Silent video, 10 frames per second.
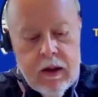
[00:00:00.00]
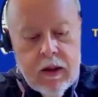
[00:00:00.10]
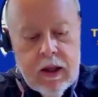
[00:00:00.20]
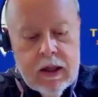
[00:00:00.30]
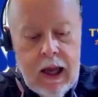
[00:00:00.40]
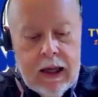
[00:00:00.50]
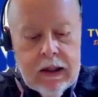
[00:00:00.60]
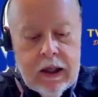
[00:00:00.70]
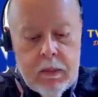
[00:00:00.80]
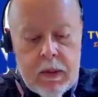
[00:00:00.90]
that's
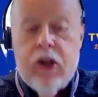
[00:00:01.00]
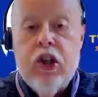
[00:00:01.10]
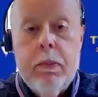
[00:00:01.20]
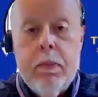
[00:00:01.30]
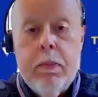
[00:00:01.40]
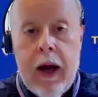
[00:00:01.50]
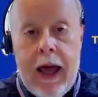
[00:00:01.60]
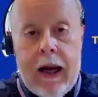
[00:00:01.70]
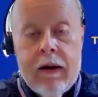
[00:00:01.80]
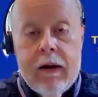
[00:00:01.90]
likely to be cheaper
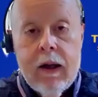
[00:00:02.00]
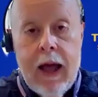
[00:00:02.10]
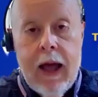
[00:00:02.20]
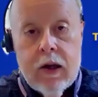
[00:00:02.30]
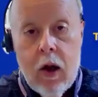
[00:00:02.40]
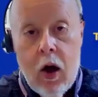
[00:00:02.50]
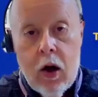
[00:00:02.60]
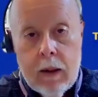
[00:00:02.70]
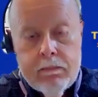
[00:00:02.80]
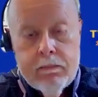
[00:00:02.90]
and last longer?